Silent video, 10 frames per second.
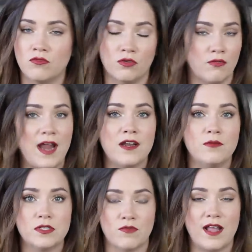
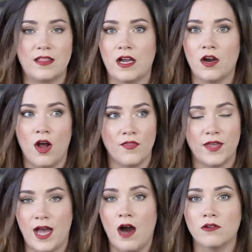Lorena was right there on
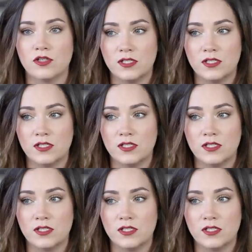the couch,